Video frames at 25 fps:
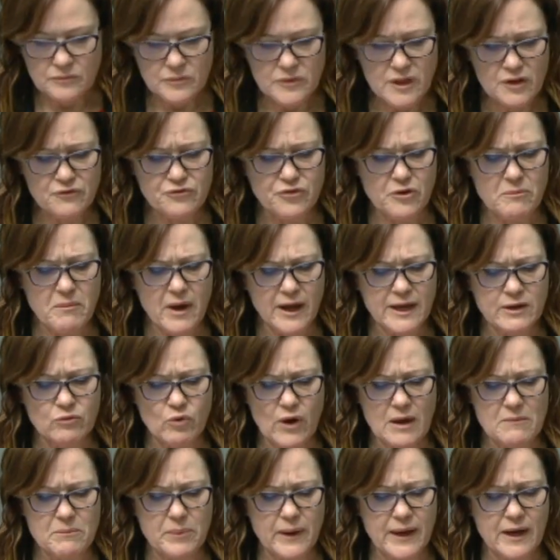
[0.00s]
From my
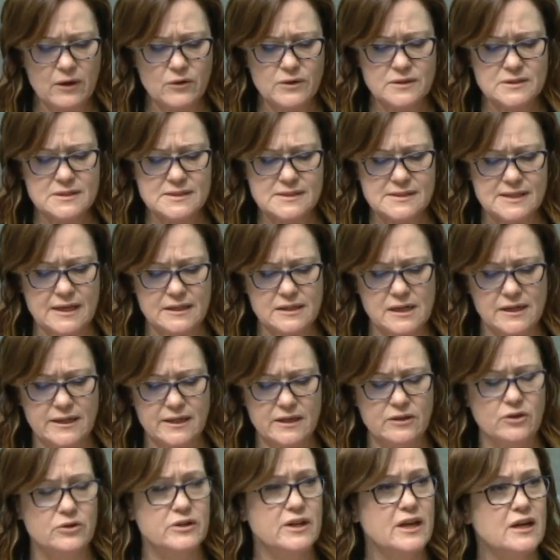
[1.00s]
grandparents settling
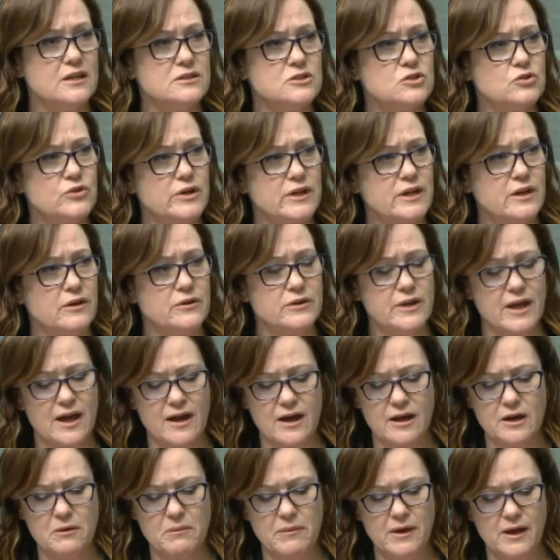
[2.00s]
on country on
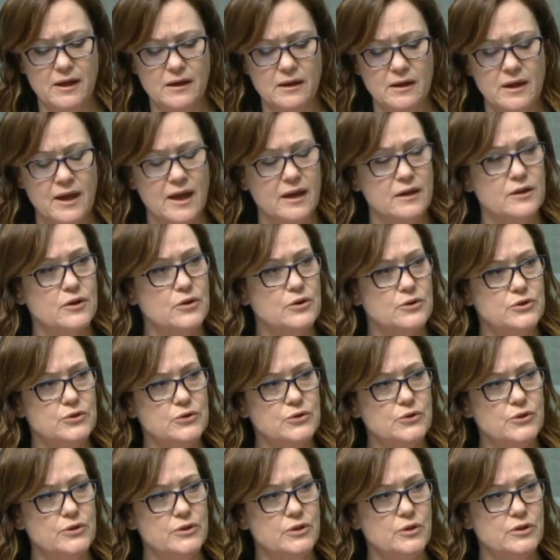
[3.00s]
Carnama and
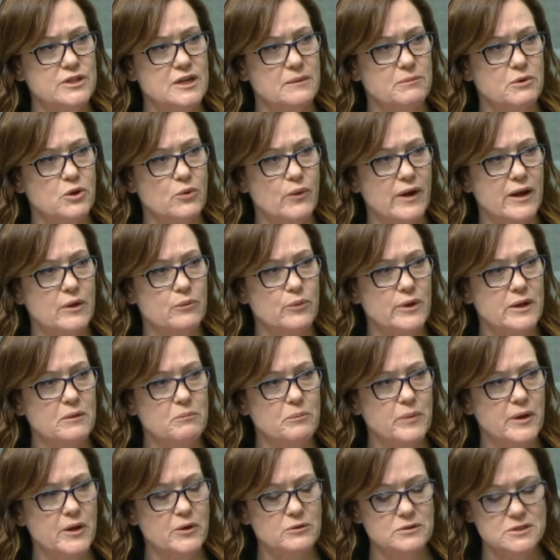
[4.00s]
Cadoo in the WA wheat
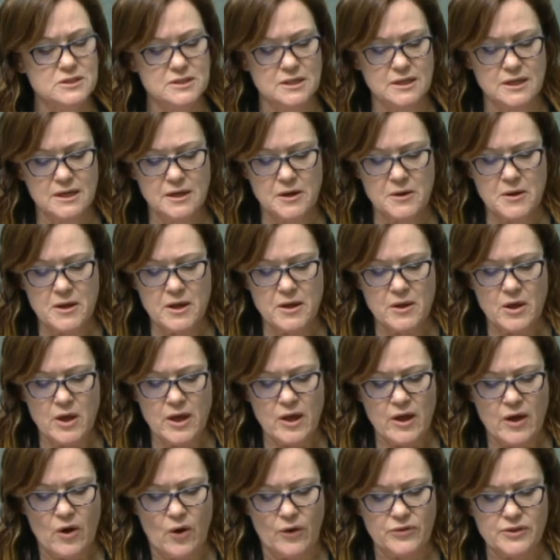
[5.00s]
belt,
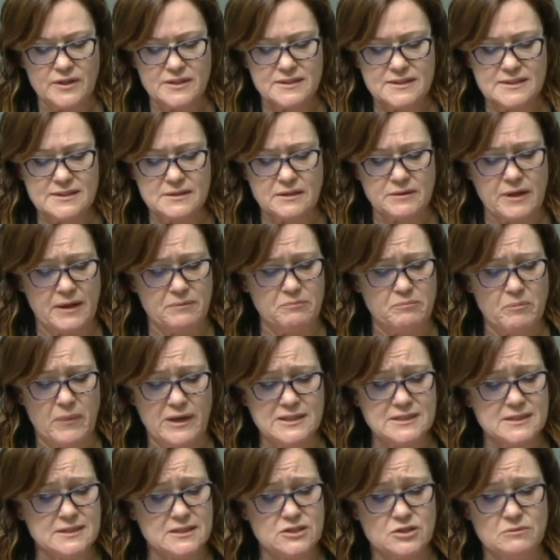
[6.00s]

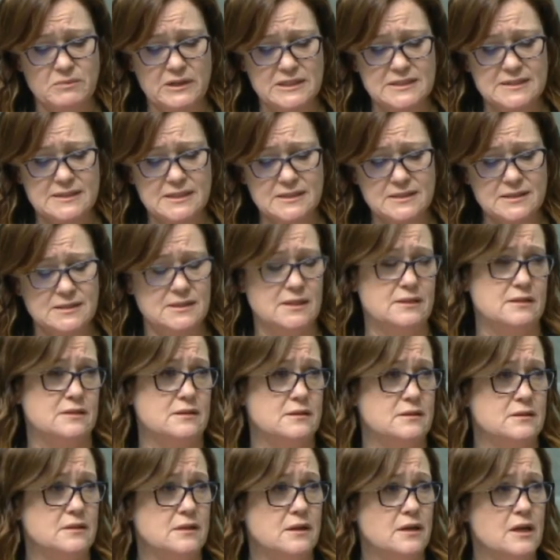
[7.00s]
to my sister,
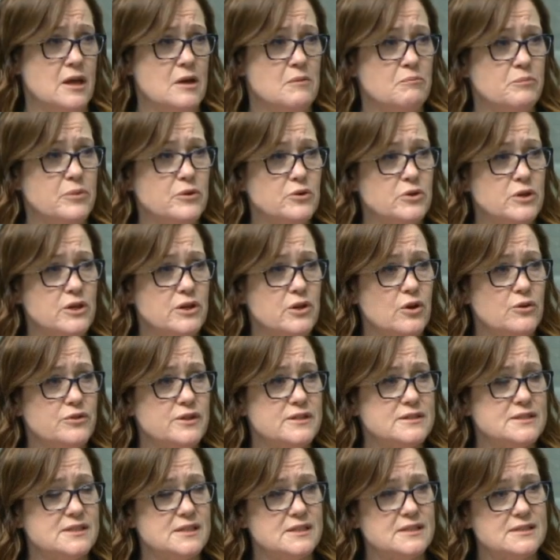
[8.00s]
building on the
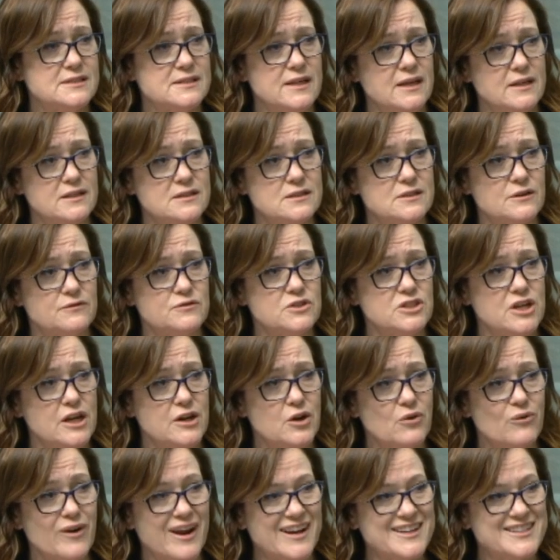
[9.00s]
success of
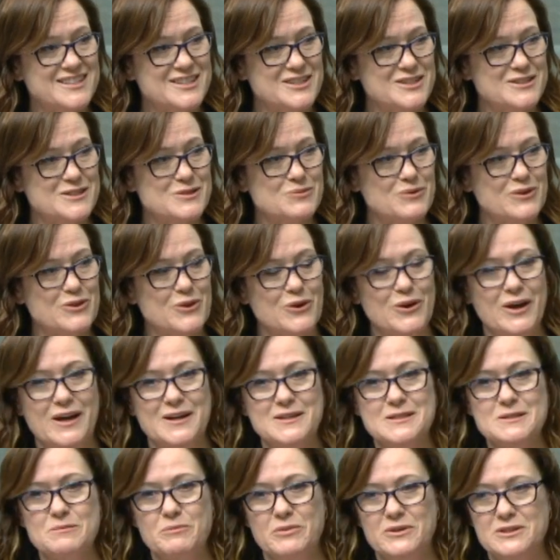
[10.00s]
generations with her
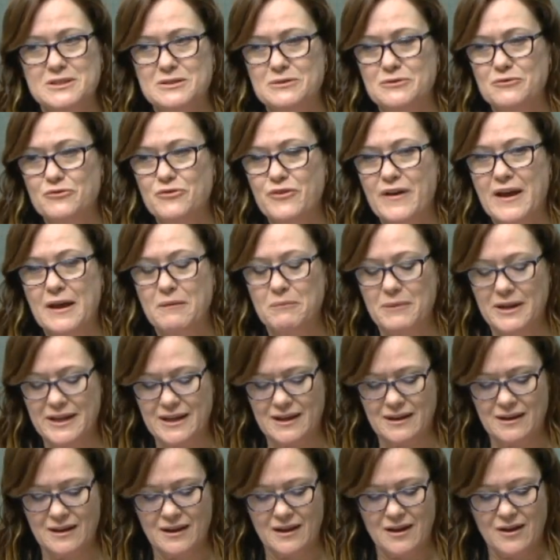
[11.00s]
husband and
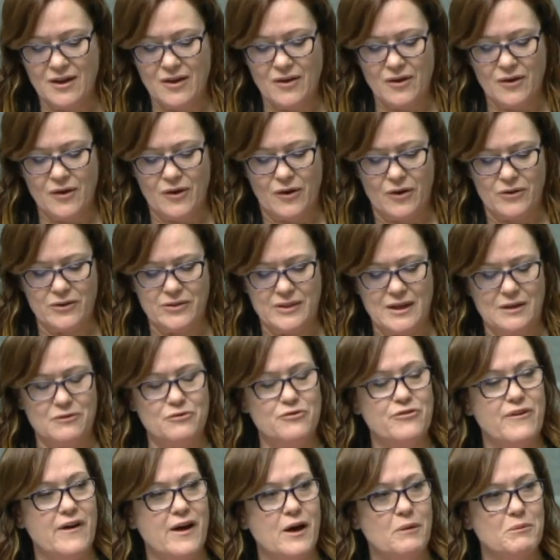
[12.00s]
family on their
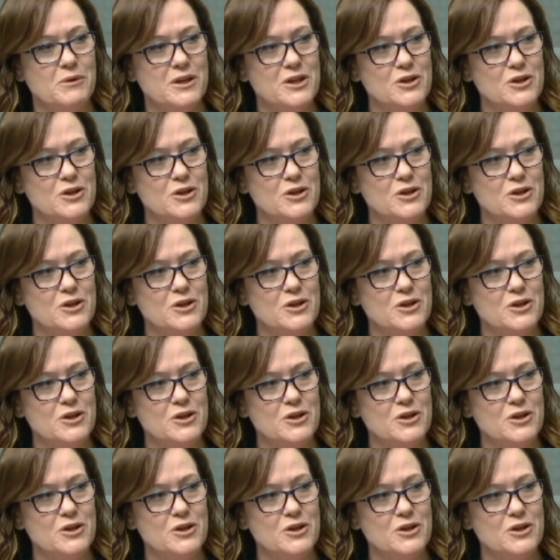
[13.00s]
farm in